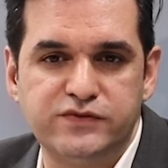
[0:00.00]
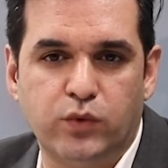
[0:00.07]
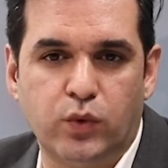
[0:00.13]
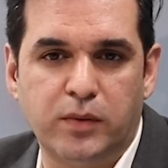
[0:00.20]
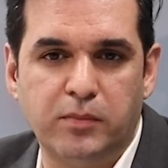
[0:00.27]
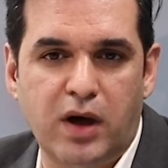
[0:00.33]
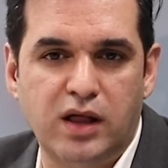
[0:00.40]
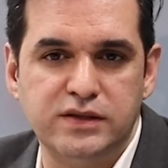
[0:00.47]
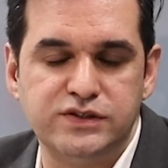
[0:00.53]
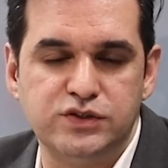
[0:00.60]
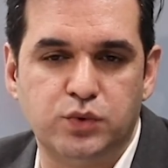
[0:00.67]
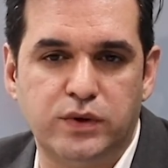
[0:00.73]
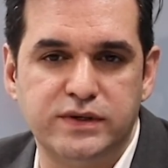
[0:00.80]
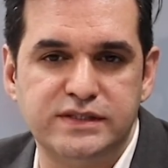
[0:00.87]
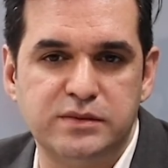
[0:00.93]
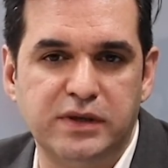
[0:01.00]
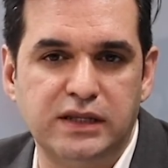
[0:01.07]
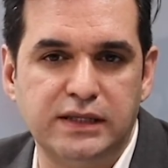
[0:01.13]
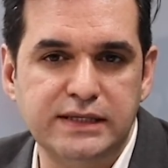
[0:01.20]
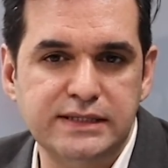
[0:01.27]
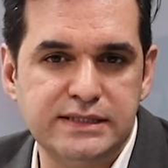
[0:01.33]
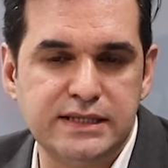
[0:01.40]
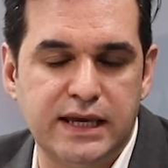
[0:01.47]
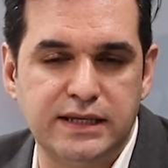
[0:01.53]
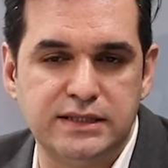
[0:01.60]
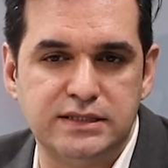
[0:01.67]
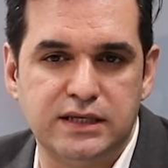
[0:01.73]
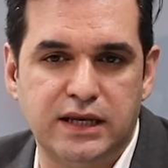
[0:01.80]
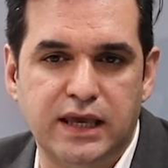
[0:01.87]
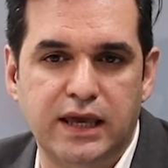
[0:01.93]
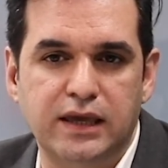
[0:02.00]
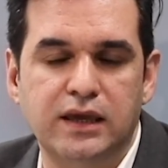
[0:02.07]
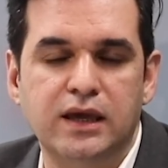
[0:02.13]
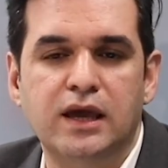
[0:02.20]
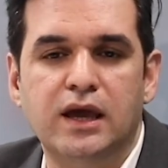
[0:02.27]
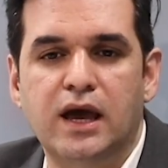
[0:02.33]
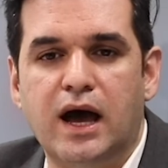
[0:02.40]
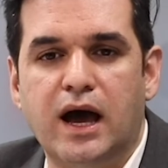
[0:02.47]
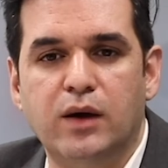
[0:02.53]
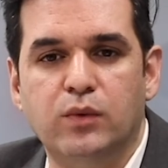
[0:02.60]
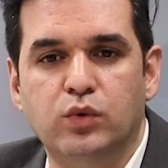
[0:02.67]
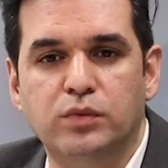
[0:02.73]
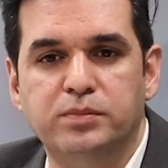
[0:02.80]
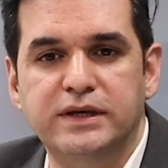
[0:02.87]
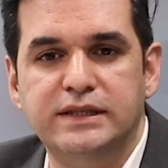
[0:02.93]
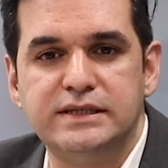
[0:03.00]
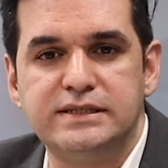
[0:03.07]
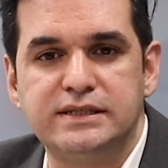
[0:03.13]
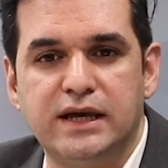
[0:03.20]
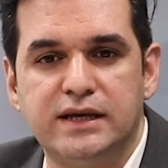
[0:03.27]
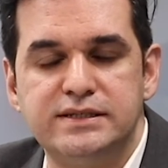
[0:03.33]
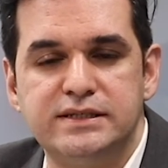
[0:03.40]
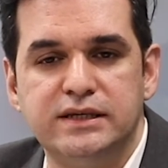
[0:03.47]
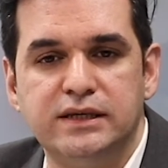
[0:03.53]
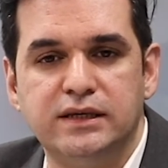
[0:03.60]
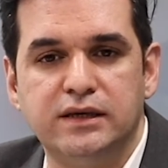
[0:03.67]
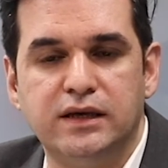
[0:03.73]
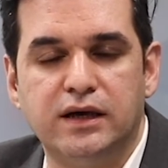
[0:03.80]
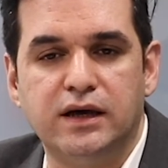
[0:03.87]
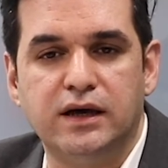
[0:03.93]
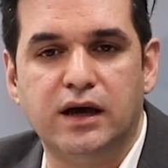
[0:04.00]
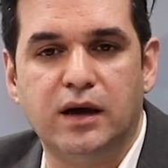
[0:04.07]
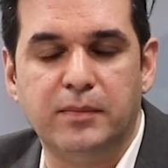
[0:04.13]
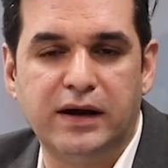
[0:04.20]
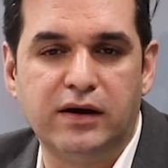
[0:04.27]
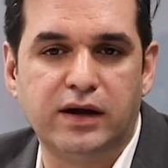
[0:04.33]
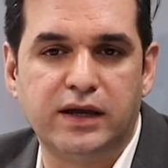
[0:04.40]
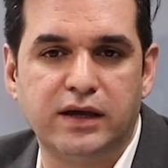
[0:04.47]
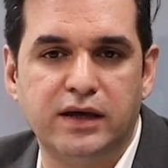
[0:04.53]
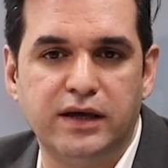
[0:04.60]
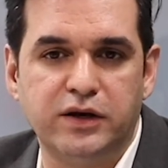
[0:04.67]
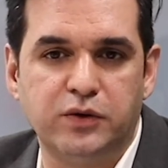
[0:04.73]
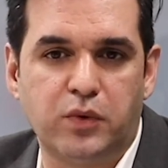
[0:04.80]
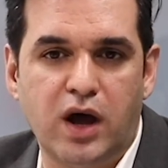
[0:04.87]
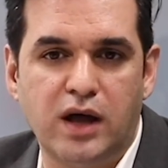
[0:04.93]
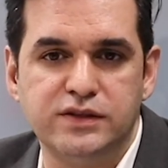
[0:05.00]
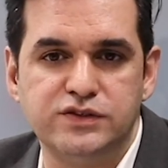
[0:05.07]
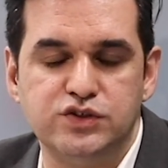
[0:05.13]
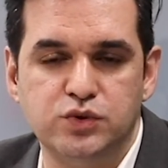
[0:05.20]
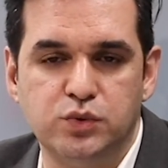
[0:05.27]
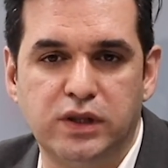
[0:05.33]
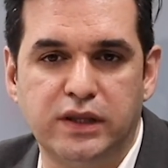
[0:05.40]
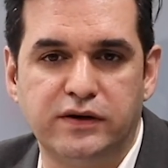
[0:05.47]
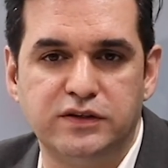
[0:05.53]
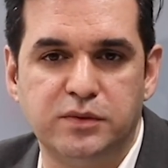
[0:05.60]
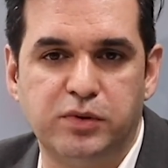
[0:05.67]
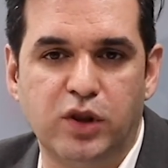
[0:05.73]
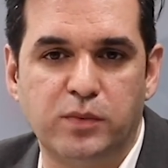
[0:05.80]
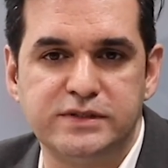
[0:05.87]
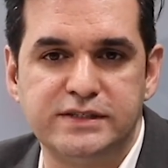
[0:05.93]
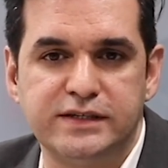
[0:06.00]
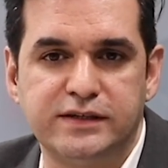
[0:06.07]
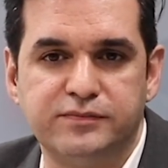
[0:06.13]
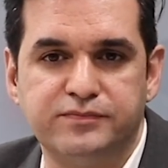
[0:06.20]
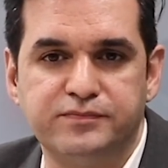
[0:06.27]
foreign policy towards the Middle East. And today I will be discussing America and Iran's nuclear diplomacy.